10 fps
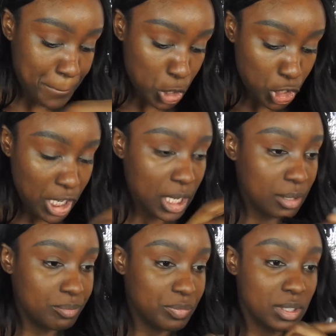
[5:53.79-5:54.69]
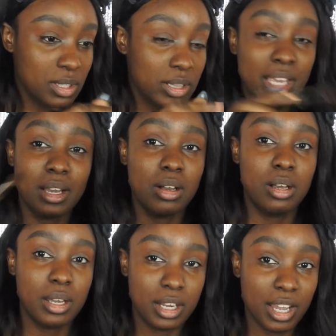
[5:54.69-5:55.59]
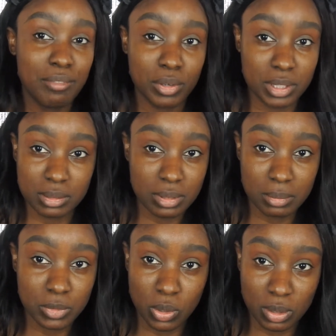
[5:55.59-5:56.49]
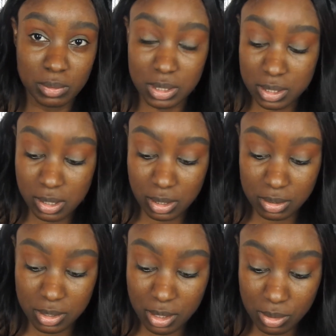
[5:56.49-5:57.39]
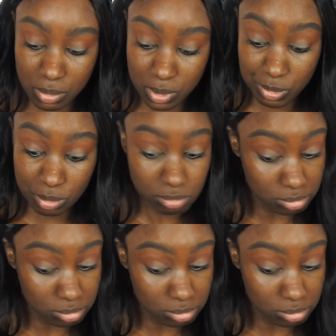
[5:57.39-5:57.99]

put the, like, oh, and I have no idea where I'm going with this look, so